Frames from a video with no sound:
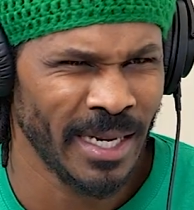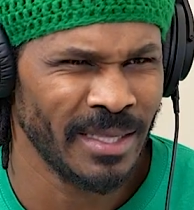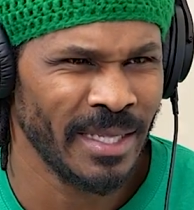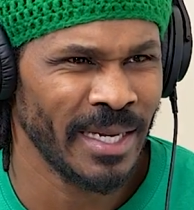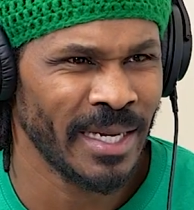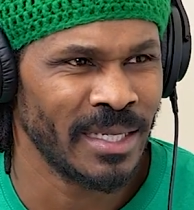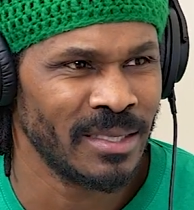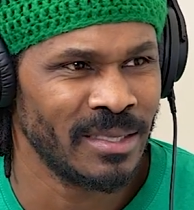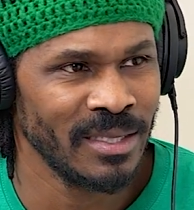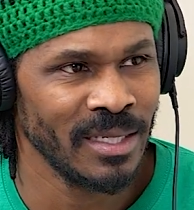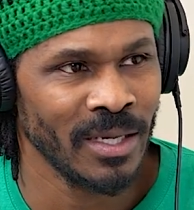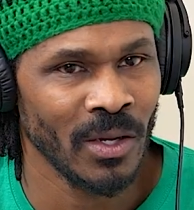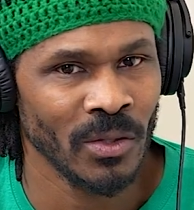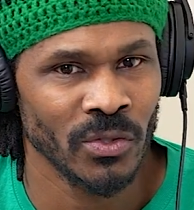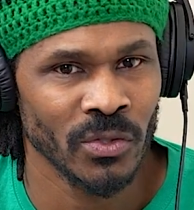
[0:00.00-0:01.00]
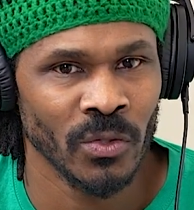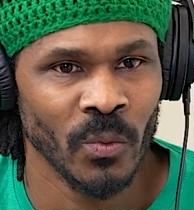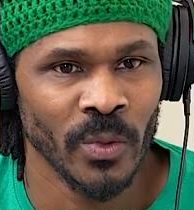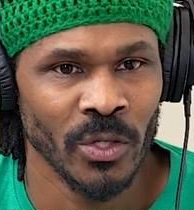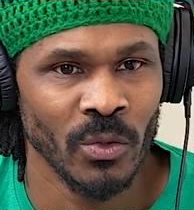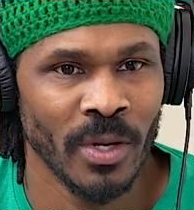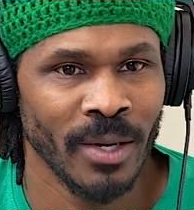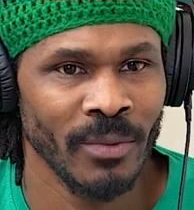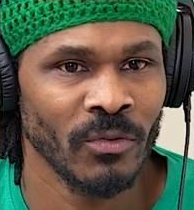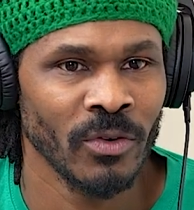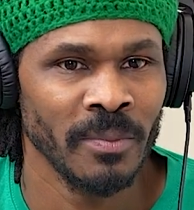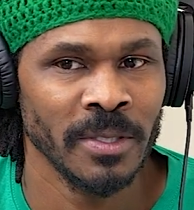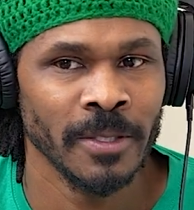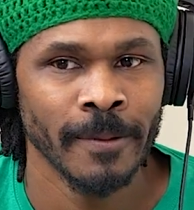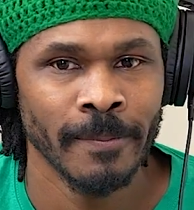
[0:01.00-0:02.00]
I think in the city also when you come
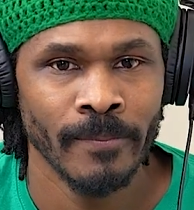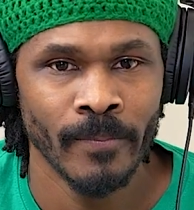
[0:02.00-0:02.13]
from a